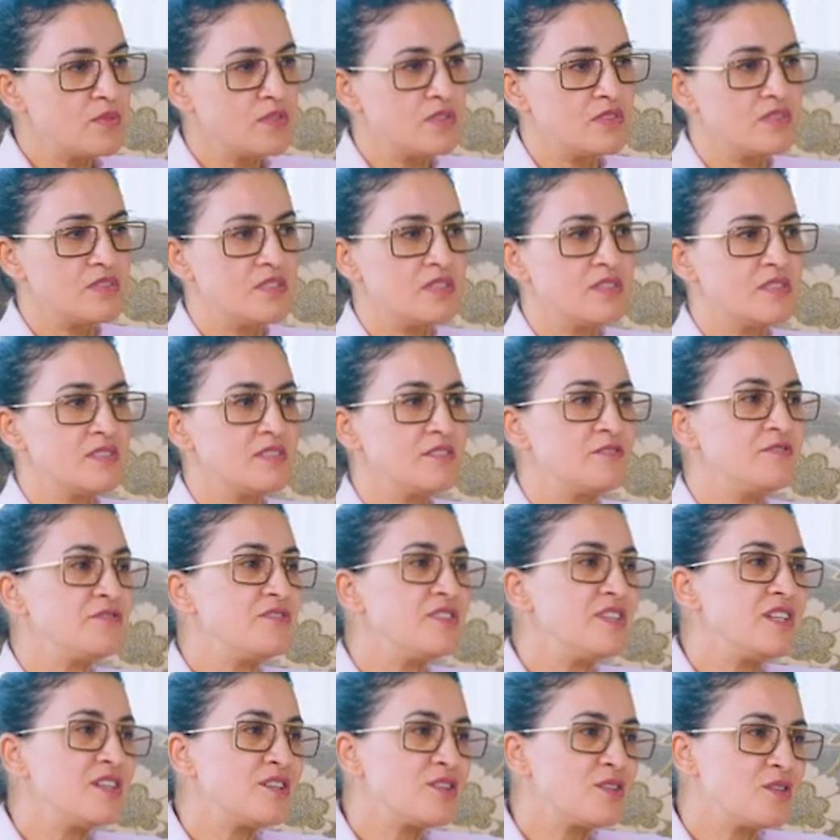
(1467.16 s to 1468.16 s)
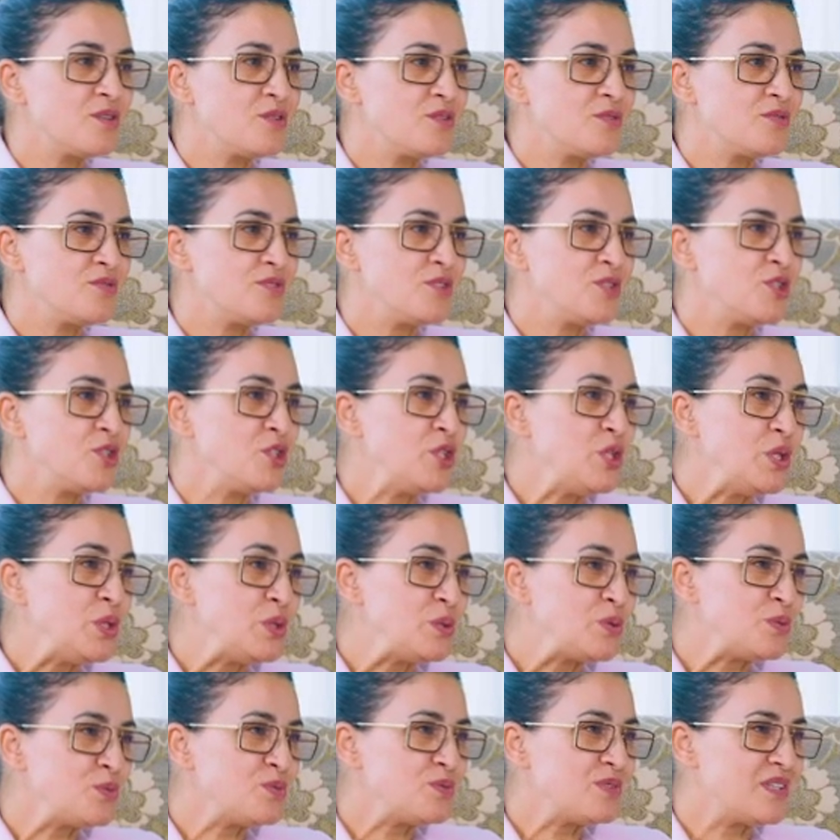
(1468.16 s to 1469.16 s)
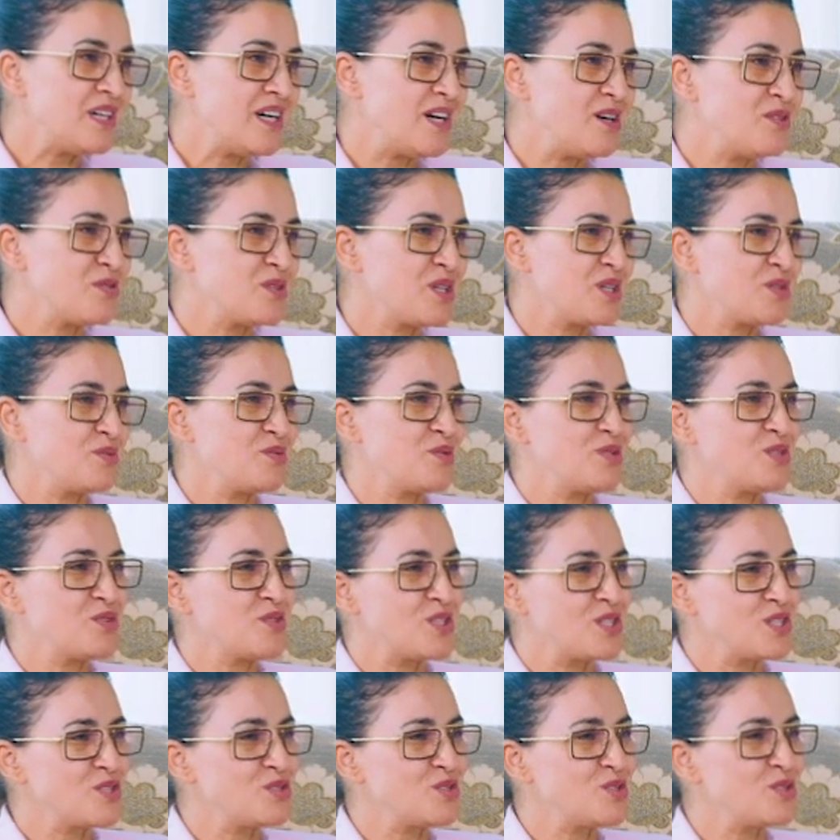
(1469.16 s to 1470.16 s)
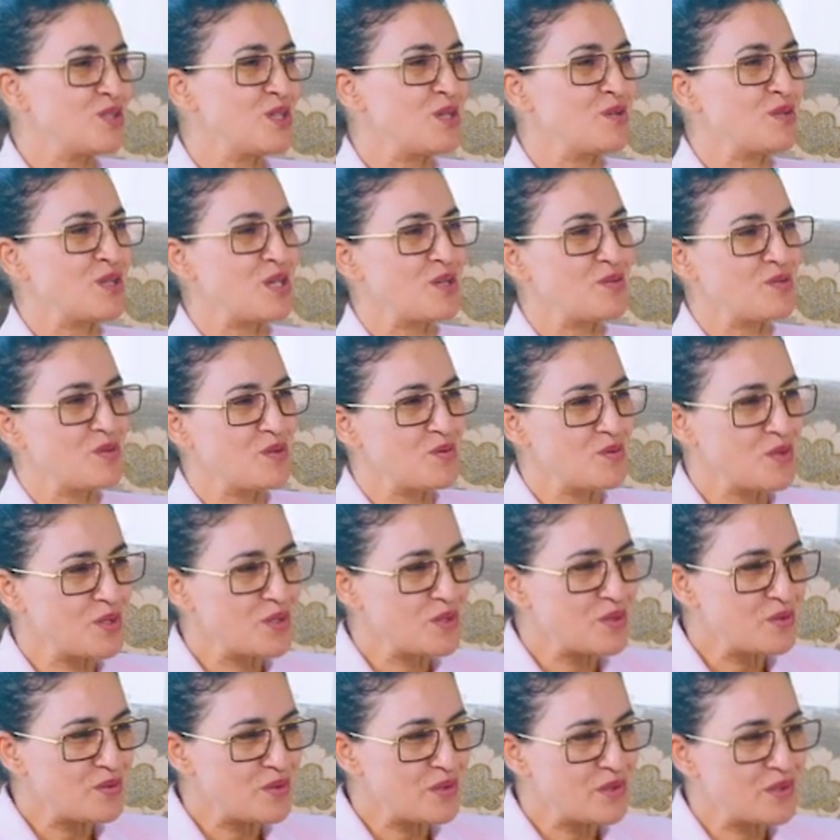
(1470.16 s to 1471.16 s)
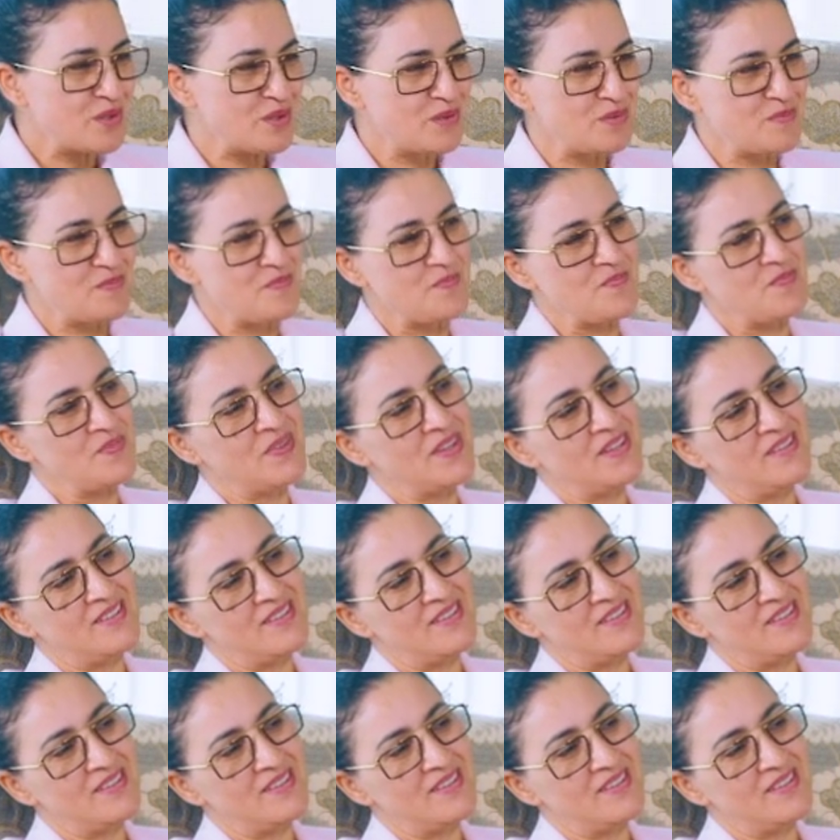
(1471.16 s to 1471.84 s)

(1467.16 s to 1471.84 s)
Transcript: because there is a fear of you're new. How can we trust you? How can we work with you?